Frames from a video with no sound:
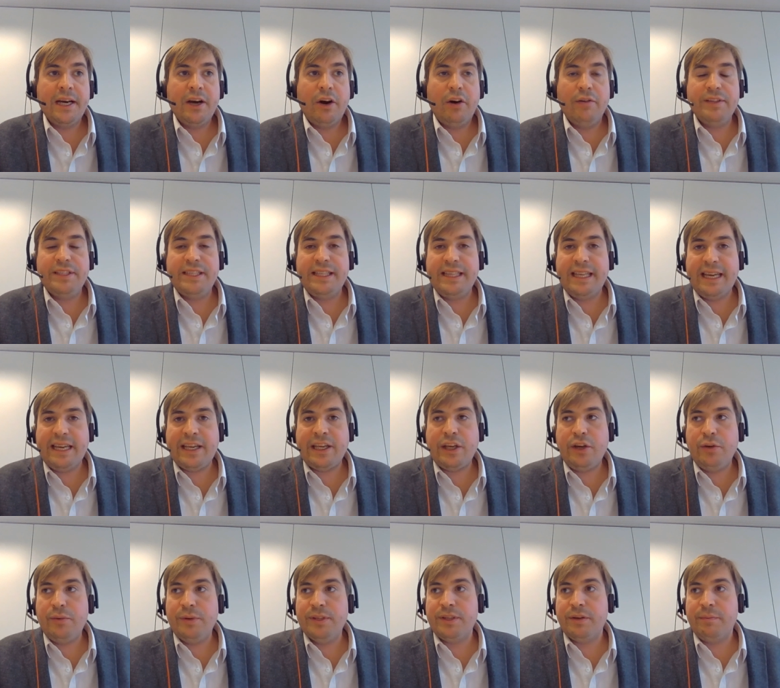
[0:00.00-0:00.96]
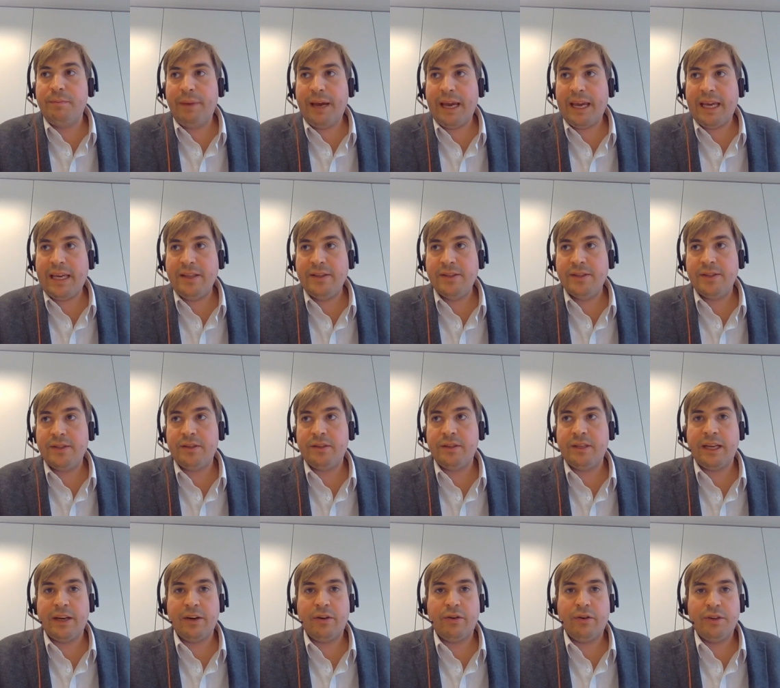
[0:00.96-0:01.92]
obviously the EU is at pains
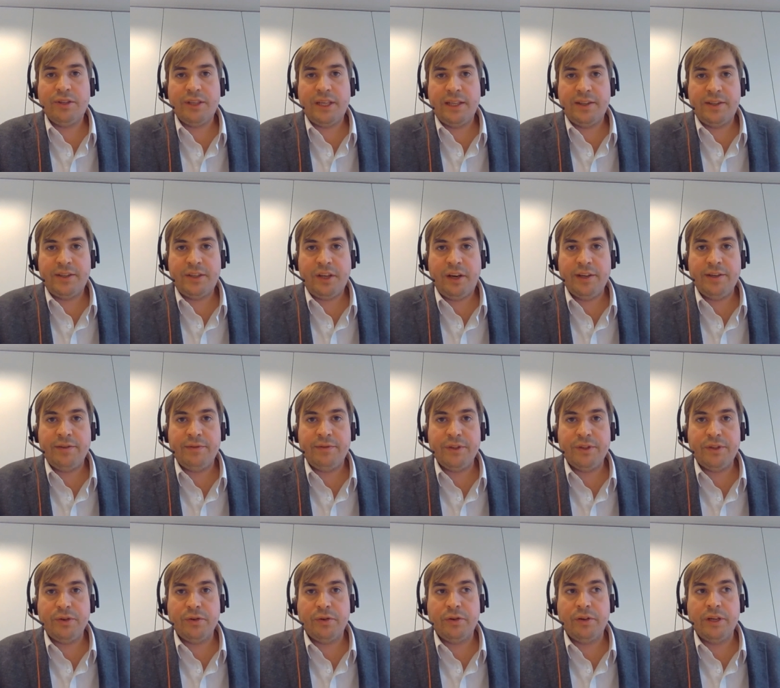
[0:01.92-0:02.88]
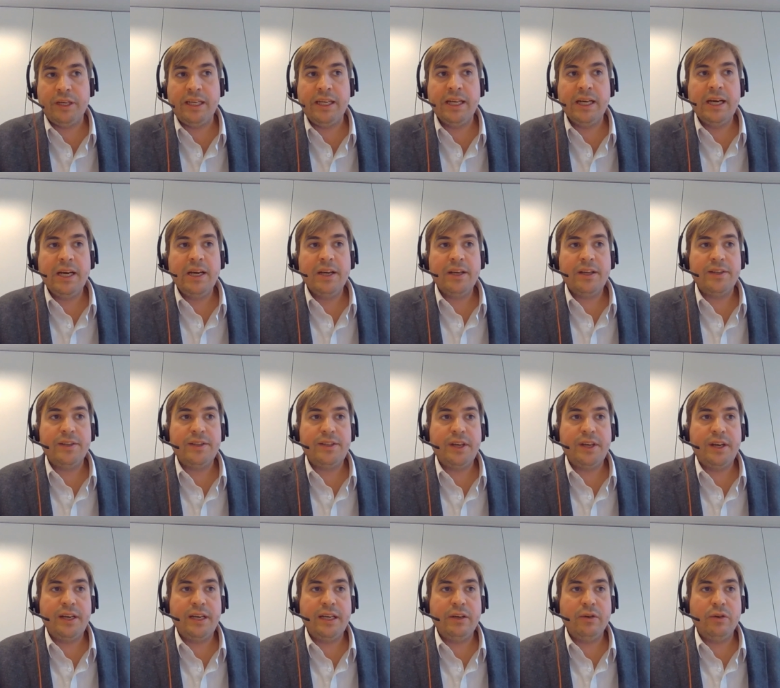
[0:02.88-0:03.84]
to get across its side of the story
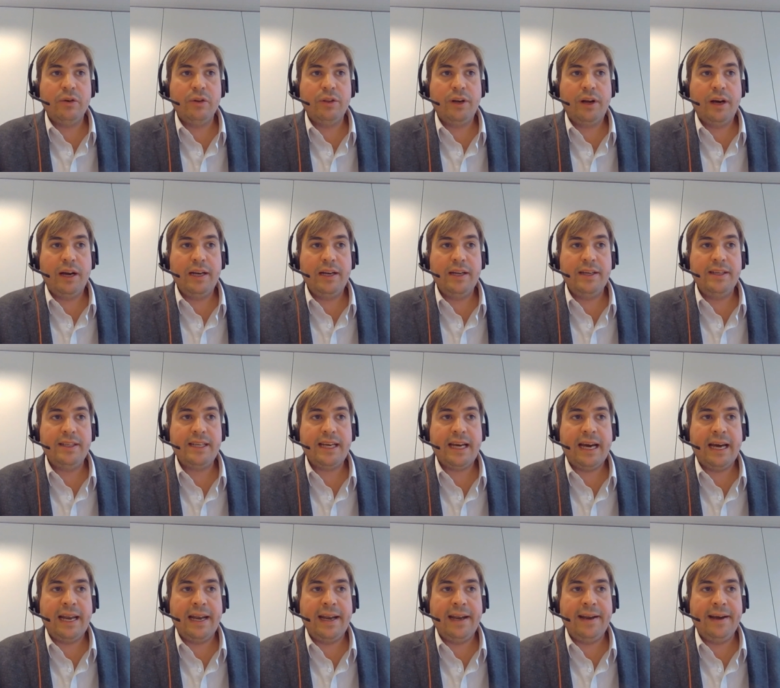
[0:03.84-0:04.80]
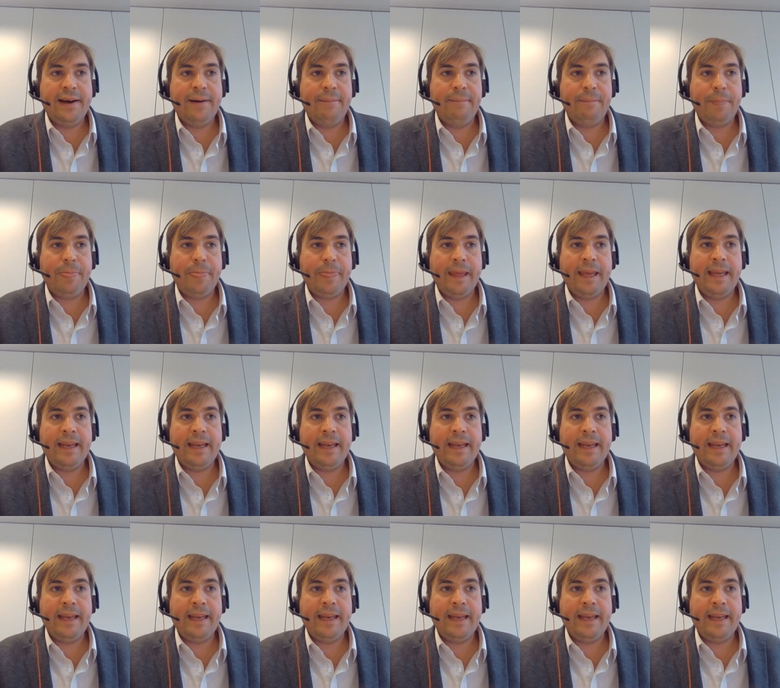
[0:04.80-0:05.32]
concerning Northern Ireland, and um,